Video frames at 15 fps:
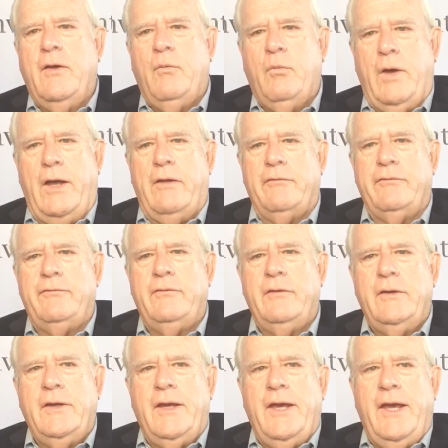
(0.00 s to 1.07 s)
wealth
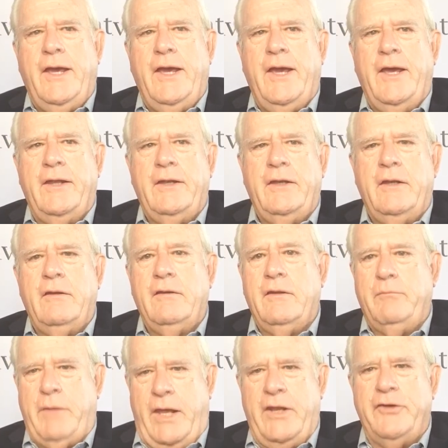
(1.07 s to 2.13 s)
and
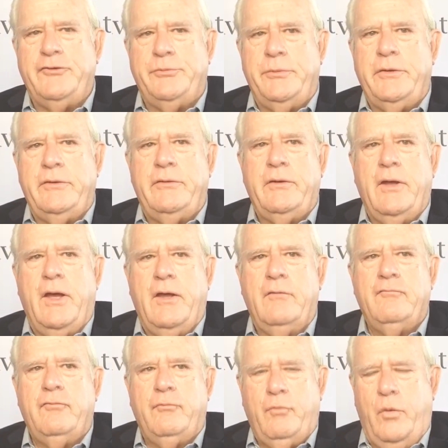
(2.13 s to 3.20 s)
the management of
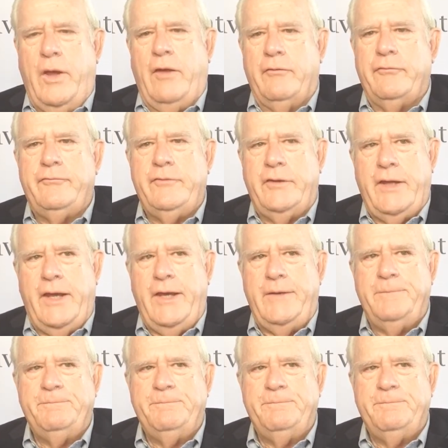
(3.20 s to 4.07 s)
wealth today.